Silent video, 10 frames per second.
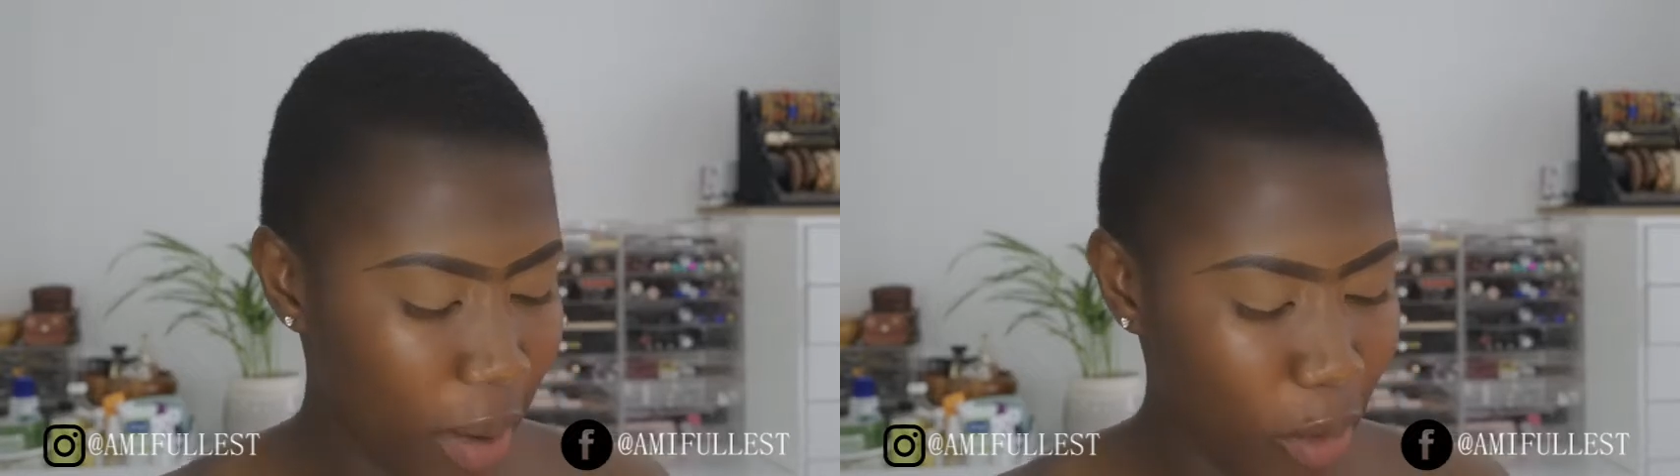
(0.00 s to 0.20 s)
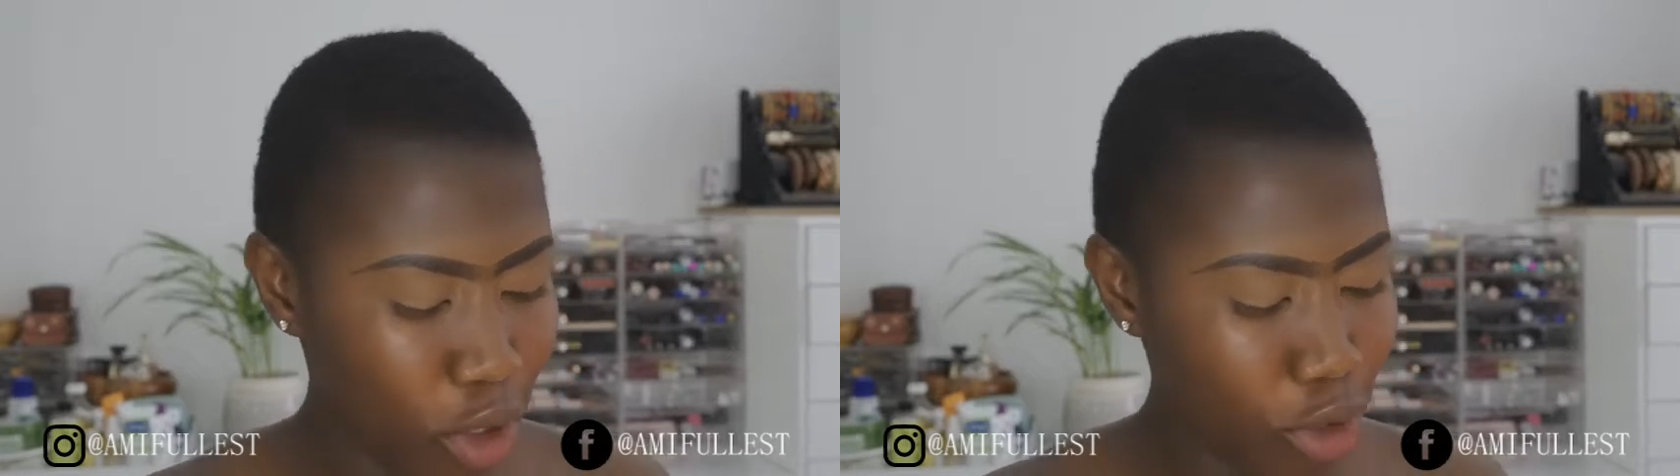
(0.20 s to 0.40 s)

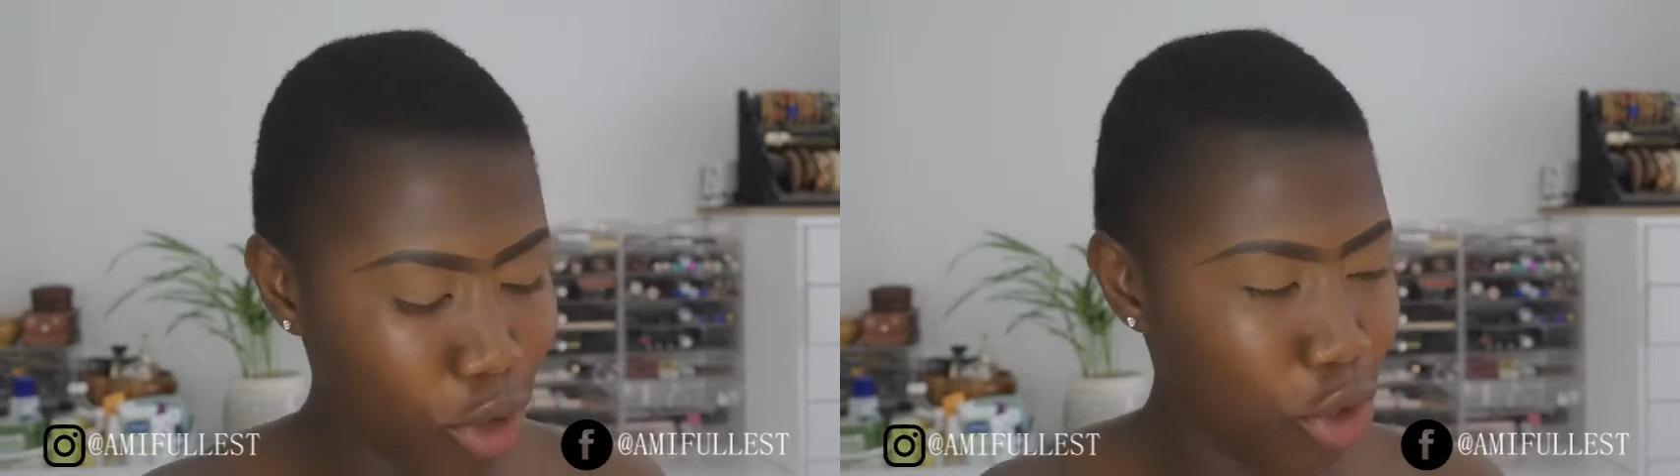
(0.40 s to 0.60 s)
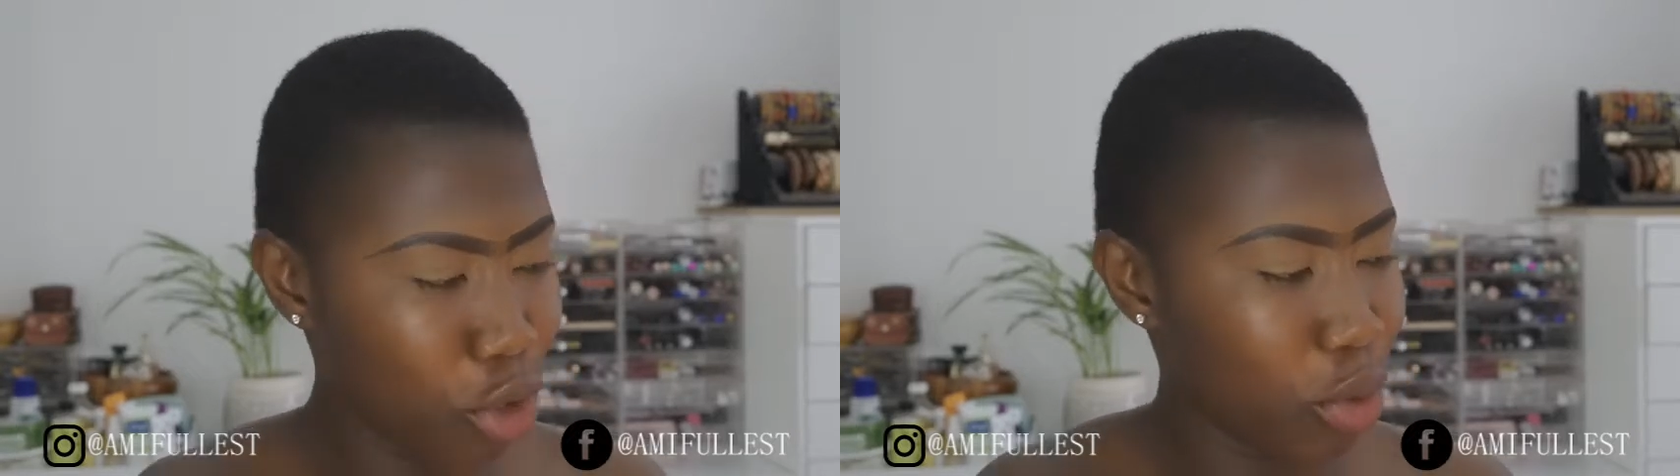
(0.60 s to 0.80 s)
I'm going
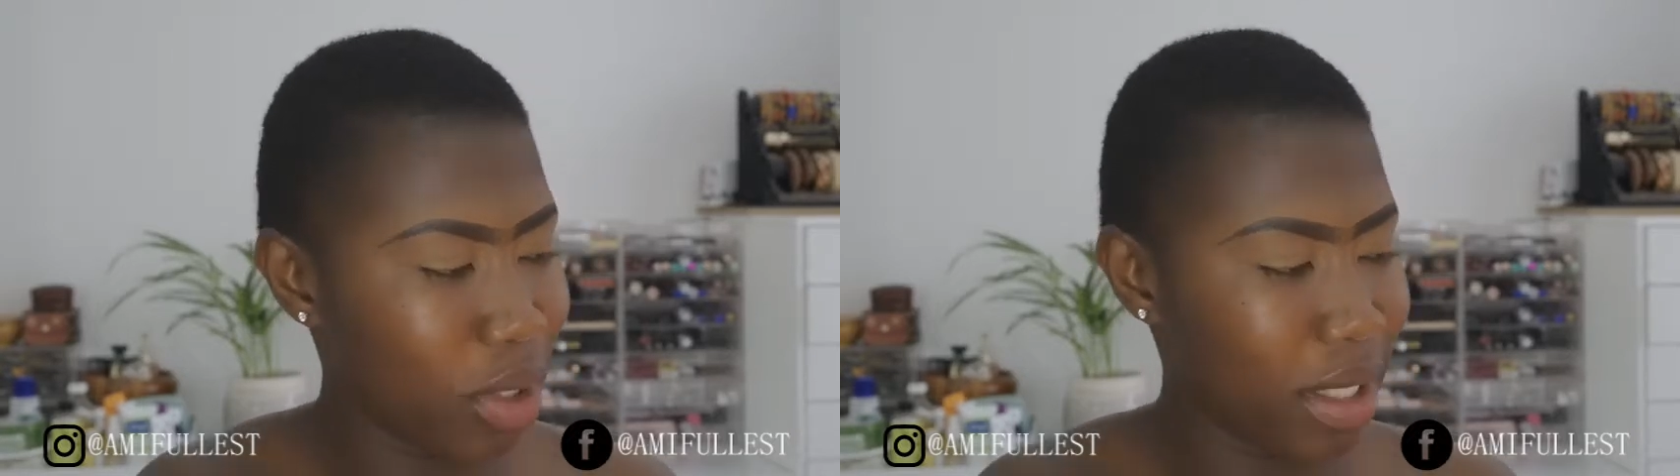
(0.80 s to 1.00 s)
to use